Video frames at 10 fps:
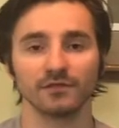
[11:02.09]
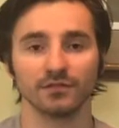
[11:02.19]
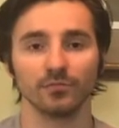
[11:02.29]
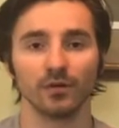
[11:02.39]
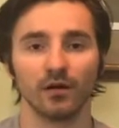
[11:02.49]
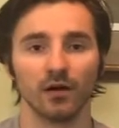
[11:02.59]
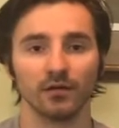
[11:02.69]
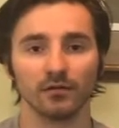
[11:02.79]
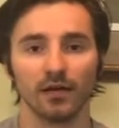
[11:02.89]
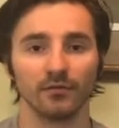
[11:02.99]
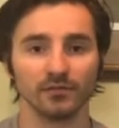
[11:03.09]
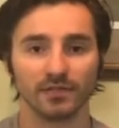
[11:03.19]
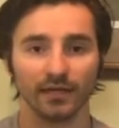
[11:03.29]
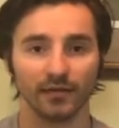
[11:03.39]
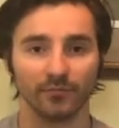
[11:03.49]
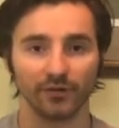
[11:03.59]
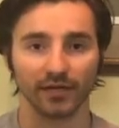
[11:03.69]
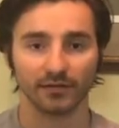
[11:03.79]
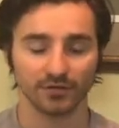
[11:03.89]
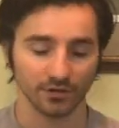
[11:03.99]
super hot, I would say
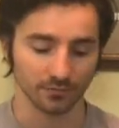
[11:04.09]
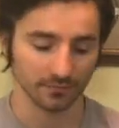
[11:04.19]
bring 2.